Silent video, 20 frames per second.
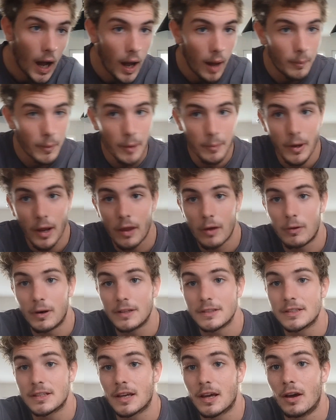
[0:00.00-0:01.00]
My brother
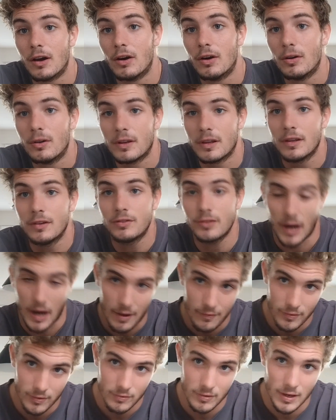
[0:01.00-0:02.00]
wants to go to the
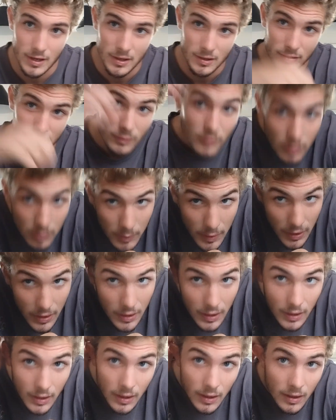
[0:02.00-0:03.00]
driving range with
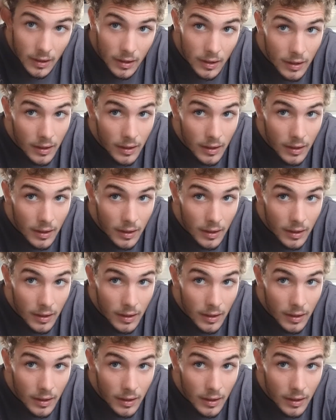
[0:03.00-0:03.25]
me.